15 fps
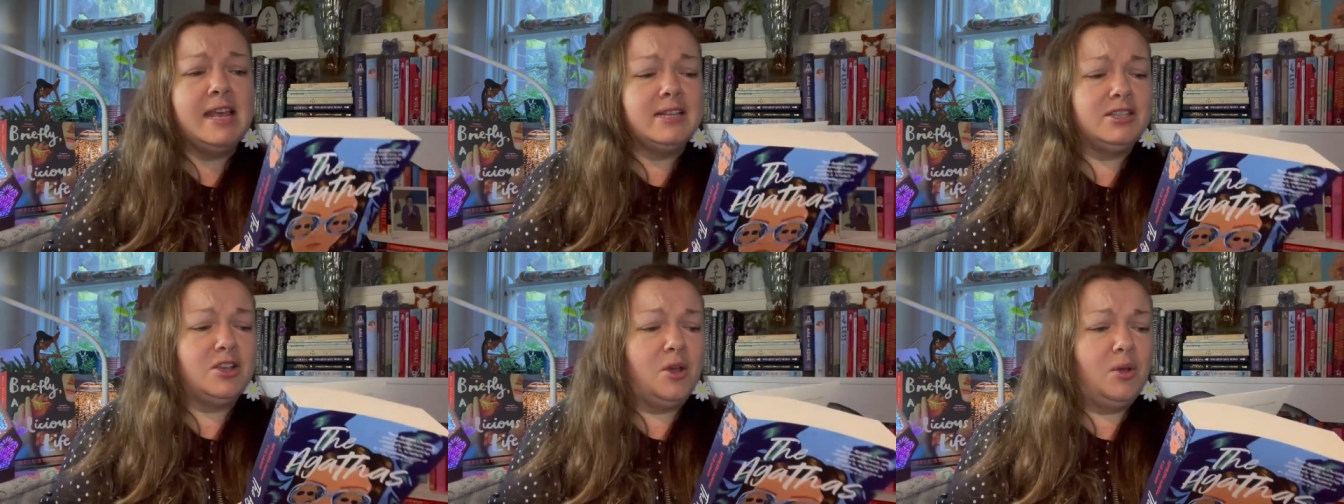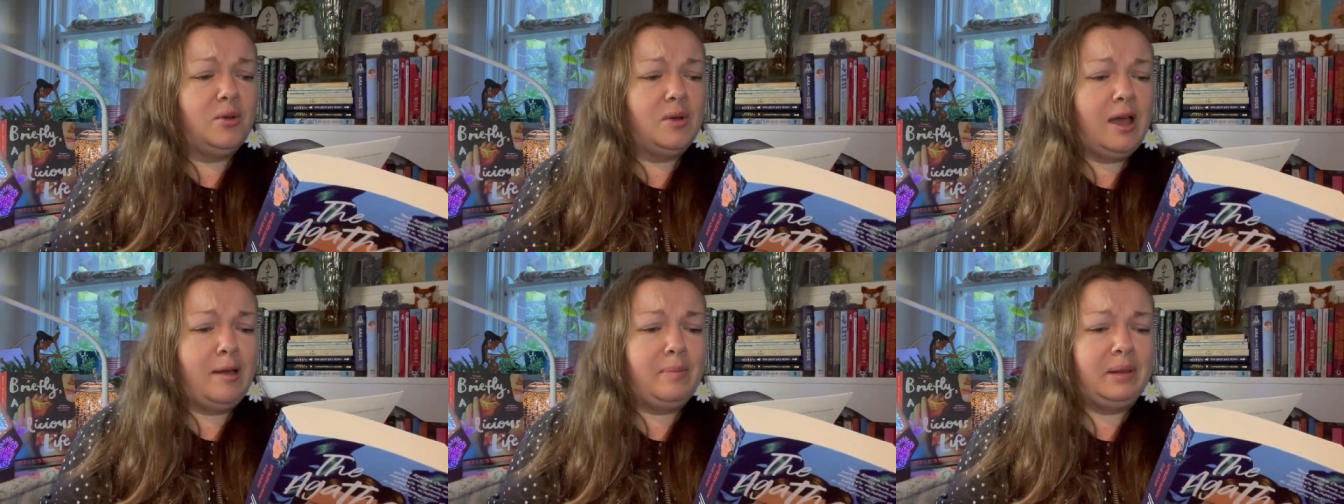
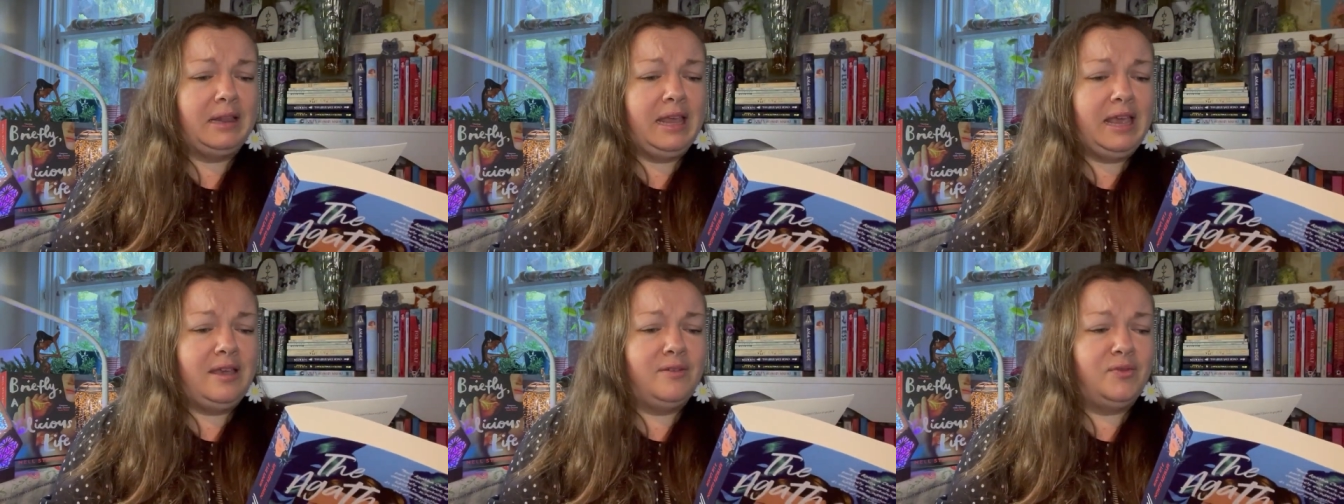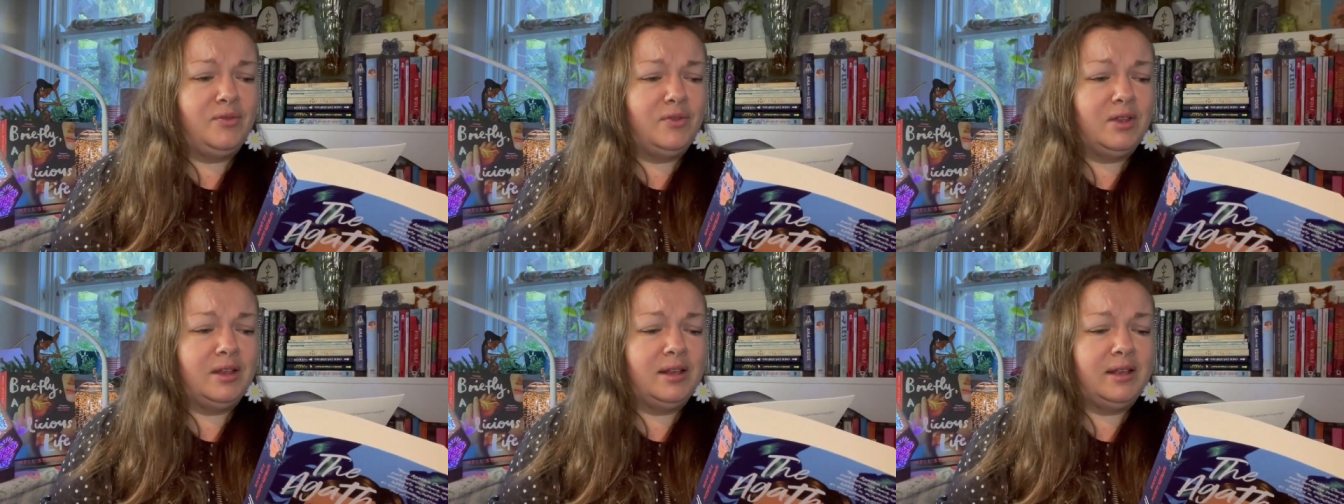So I
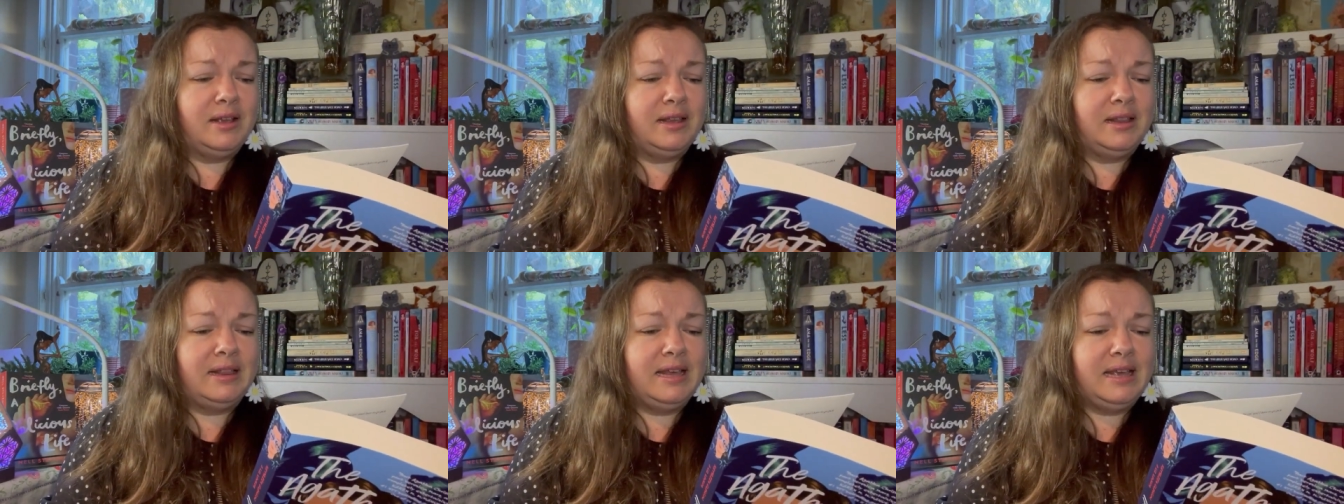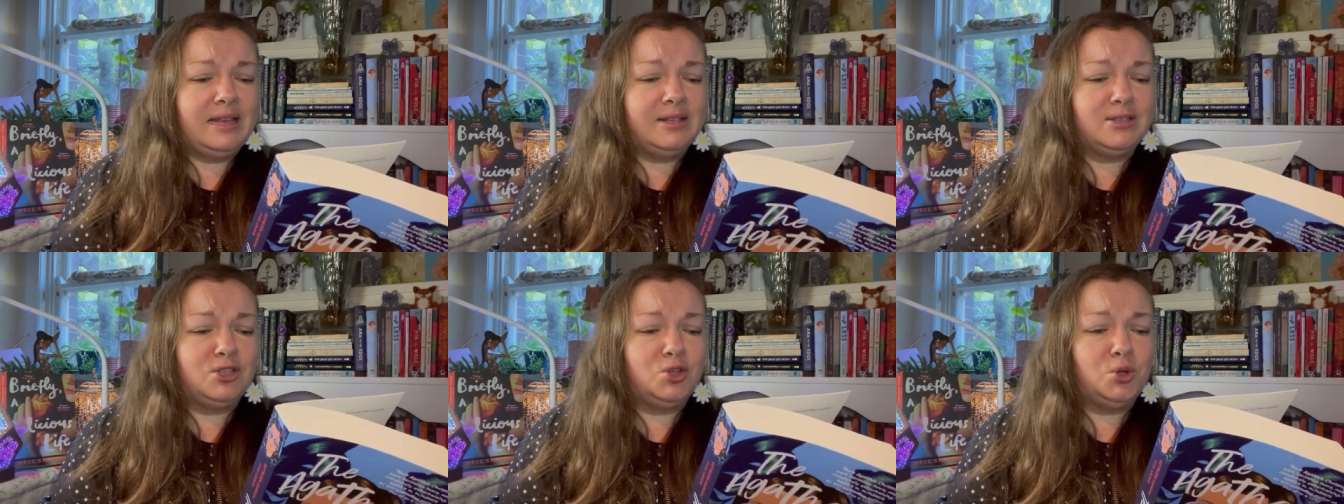believe
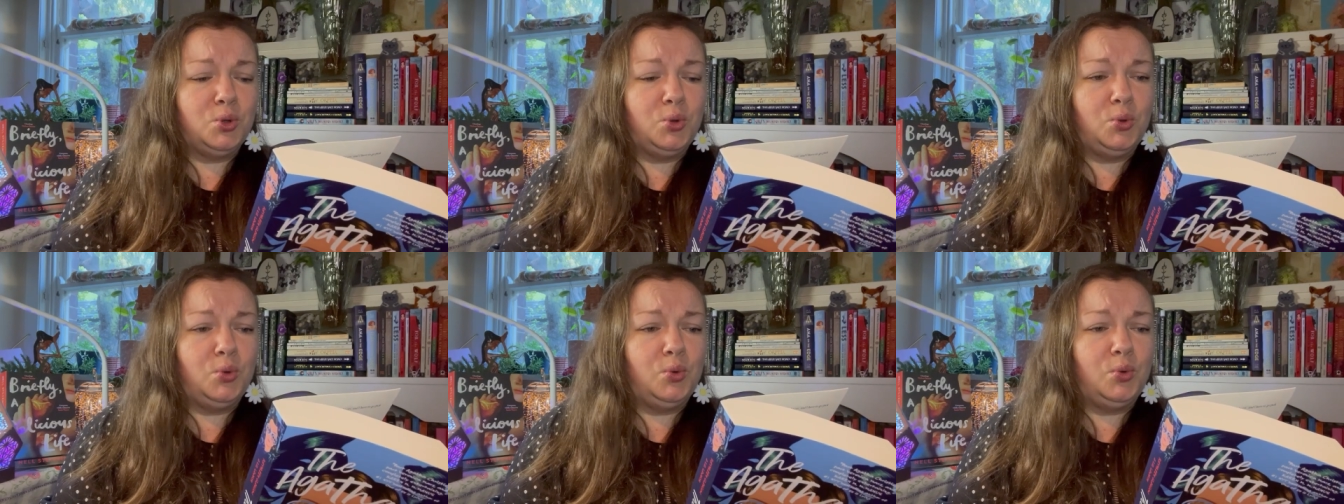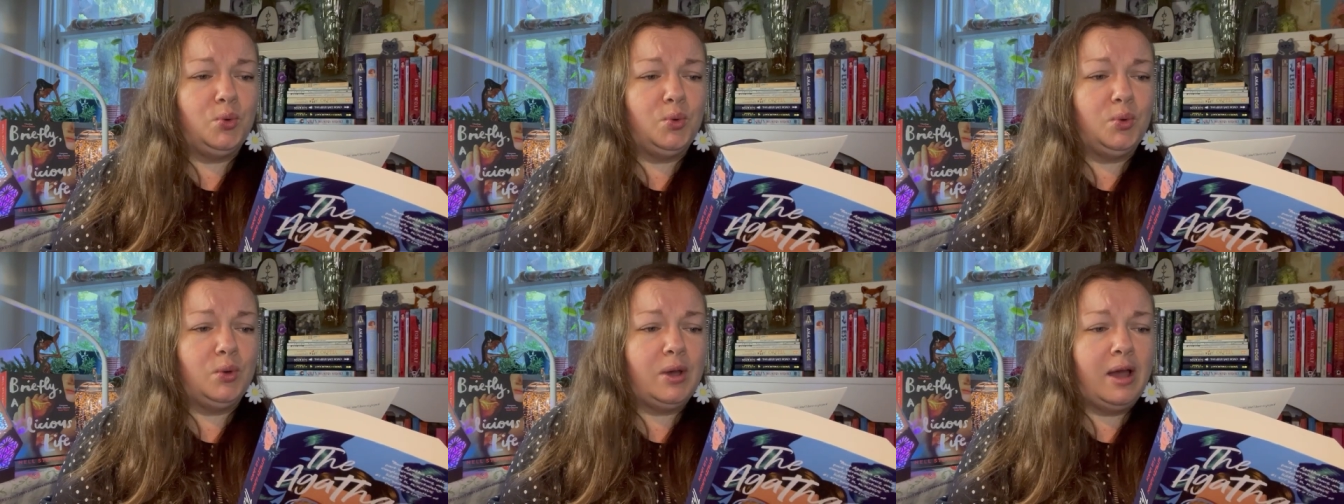these
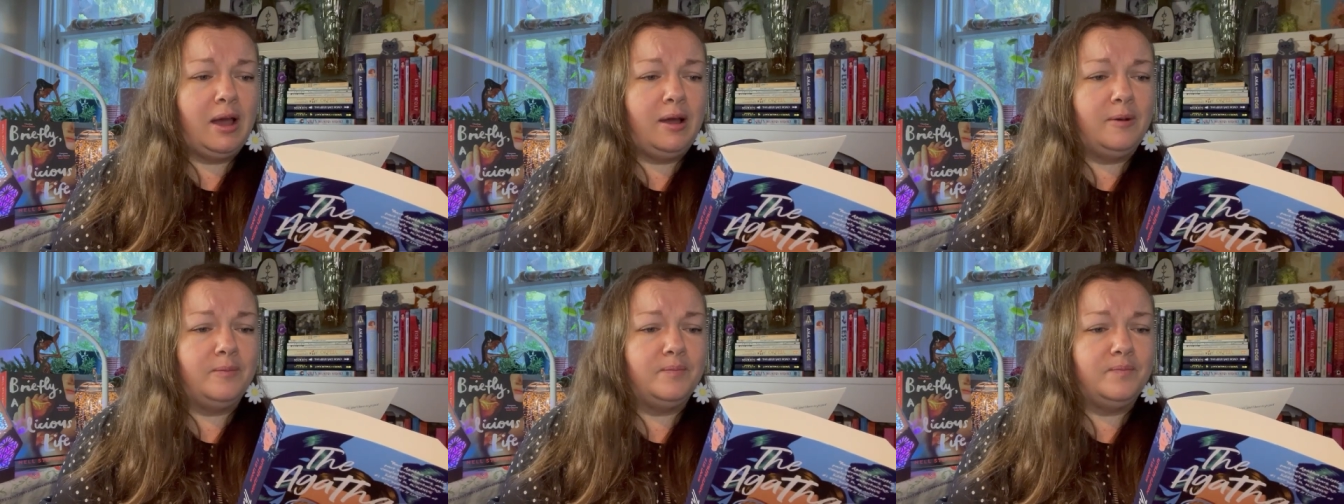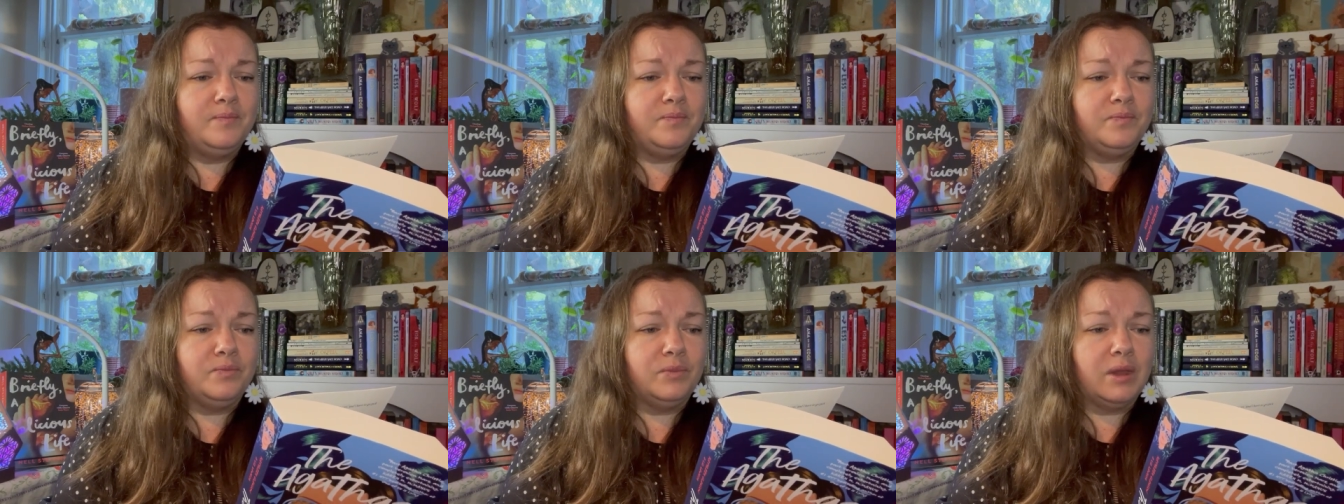two,
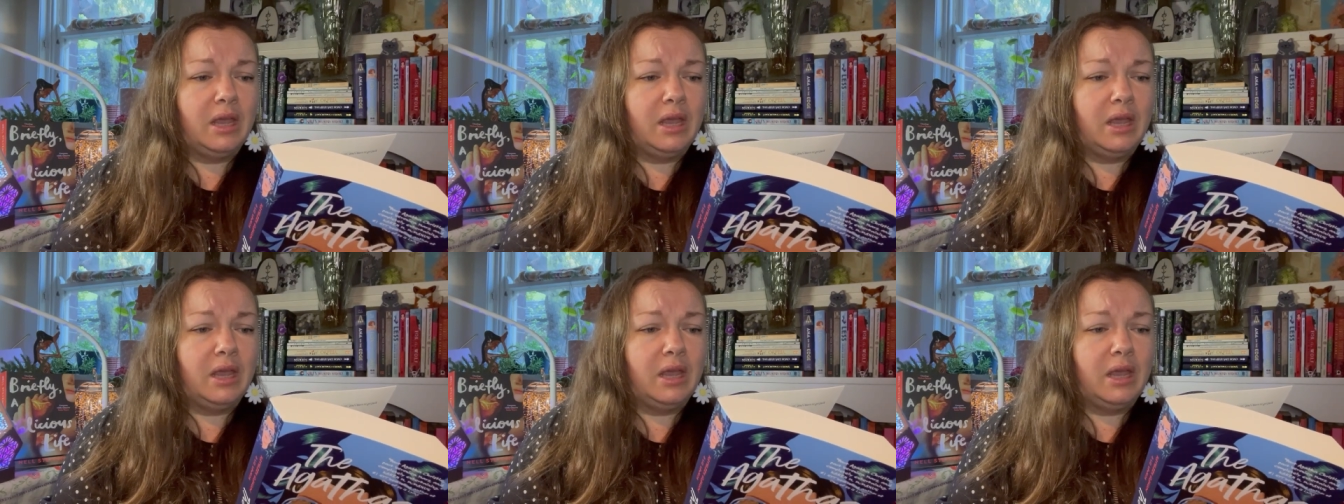um,